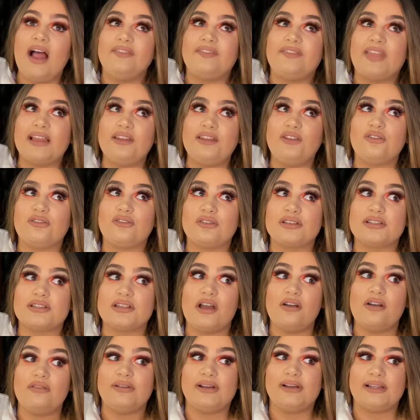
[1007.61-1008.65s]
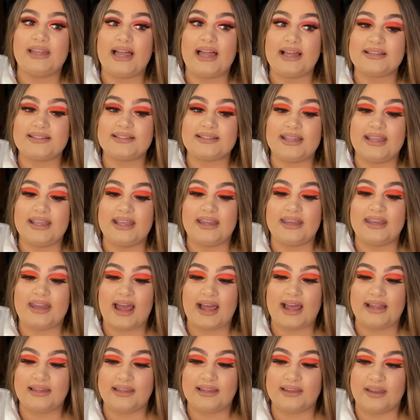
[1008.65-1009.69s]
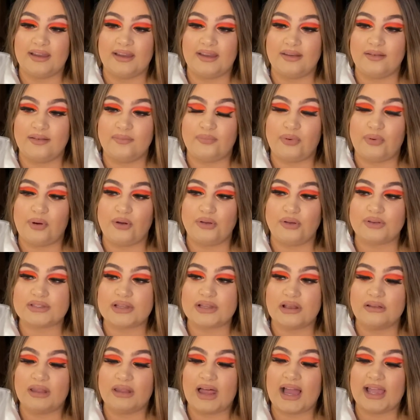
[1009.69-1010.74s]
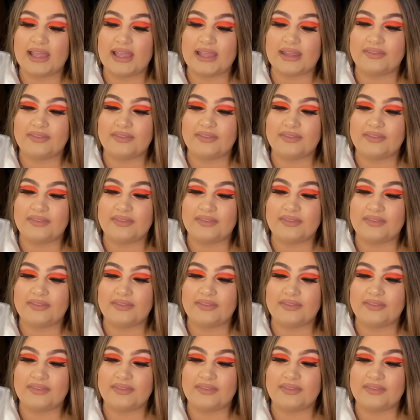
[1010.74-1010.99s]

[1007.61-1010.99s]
They look so classy and elegant, but also, like,